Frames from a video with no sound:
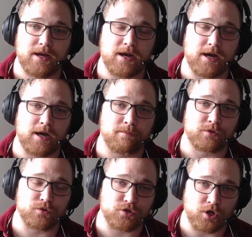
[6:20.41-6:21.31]

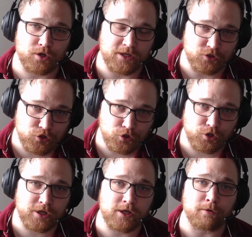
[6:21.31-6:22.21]
to start
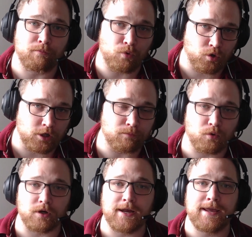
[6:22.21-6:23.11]
inserting more and
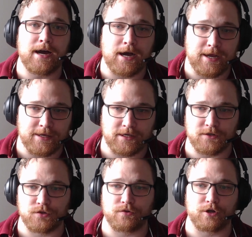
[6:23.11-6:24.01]
more AI
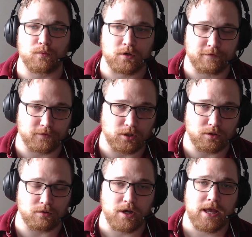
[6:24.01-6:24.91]
into their
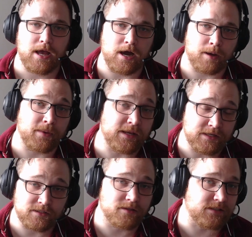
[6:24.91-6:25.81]
workflow and
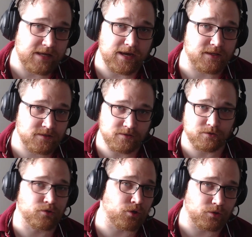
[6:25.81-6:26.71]
into the tasks that
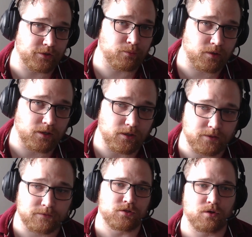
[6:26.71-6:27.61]
they're currently working on.
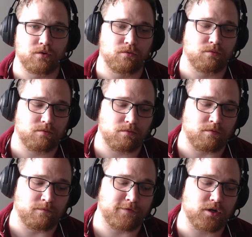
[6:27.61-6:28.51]
So
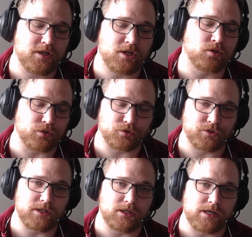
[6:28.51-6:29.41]
very
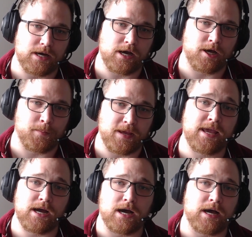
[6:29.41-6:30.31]
clearly,
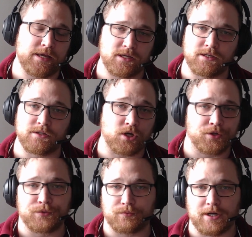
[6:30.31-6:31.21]
AI is
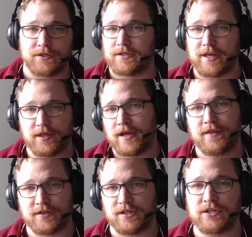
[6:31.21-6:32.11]
on the rise. And
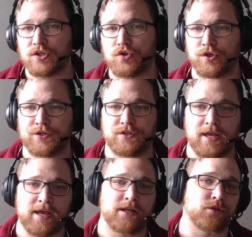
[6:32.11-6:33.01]
this isn't just
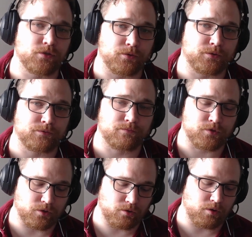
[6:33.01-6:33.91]
anecdotal.
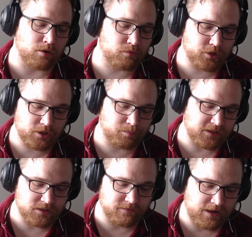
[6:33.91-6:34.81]
So a really good
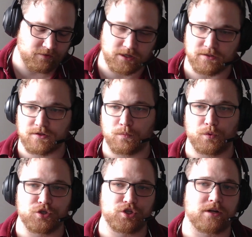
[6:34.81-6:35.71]
piece of evidence
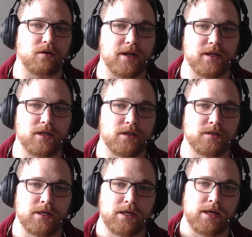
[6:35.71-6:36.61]
was generated
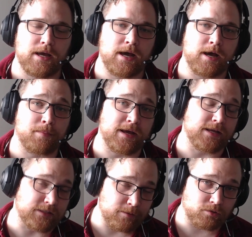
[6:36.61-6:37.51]
by
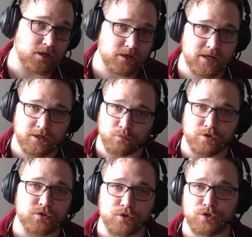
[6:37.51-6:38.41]
a librarian and
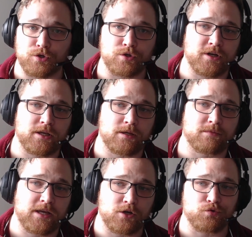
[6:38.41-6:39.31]
researcher
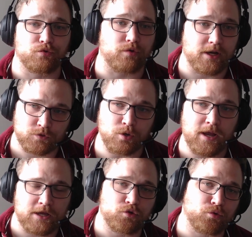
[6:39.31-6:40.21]
named Andrew Gray. So
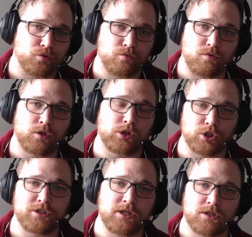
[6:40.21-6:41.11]
Andrew
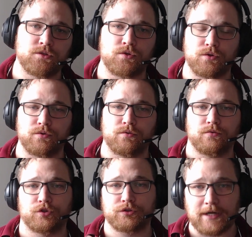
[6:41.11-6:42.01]
looked
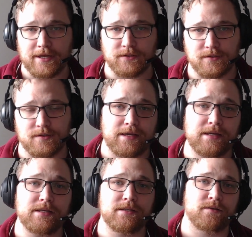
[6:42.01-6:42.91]
into trends
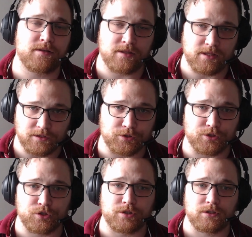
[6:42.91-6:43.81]
in the
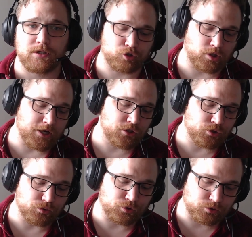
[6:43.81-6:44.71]
literature, trying
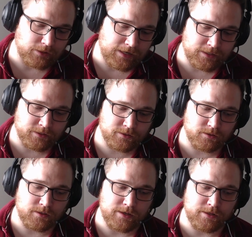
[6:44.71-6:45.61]
to track
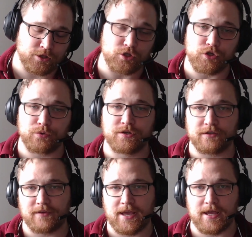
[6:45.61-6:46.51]
the use
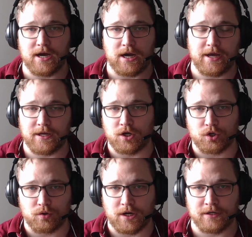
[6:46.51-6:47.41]
of AI
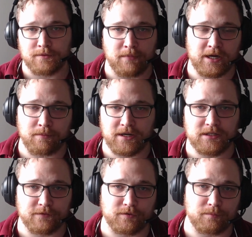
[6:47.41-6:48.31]
across many, many
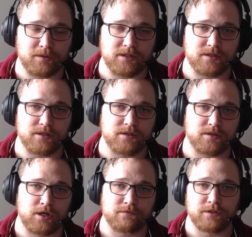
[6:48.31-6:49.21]
different pieces
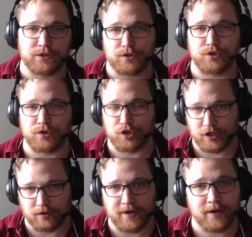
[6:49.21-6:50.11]
of literature
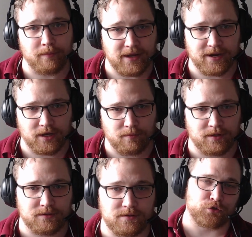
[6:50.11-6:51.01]
generated by
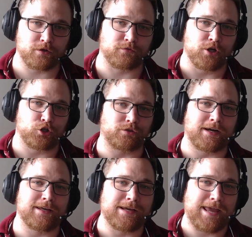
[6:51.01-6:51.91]
academics. Sort of
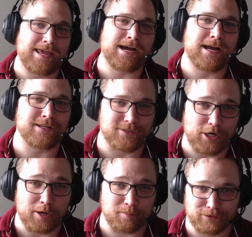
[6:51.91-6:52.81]
tracking AI
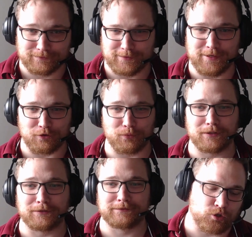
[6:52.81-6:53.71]
slop, if you
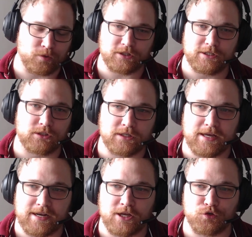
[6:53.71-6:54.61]
will. To quickly look
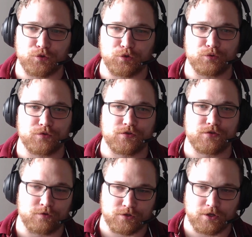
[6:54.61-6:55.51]
at
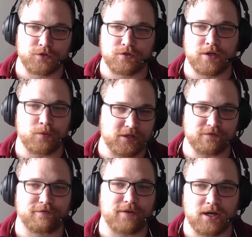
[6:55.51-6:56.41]
Andrew's results and what he
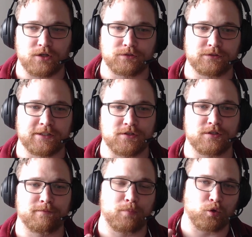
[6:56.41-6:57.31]
found, let's
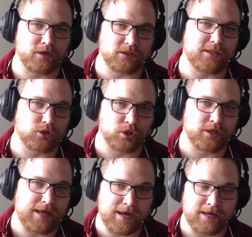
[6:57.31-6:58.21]
quickly
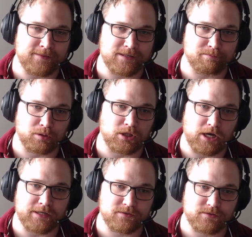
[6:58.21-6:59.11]
look at the
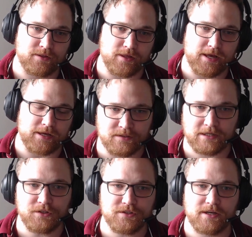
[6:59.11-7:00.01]
plot that
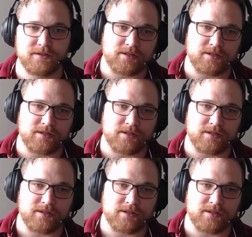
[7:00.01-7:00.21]
tells us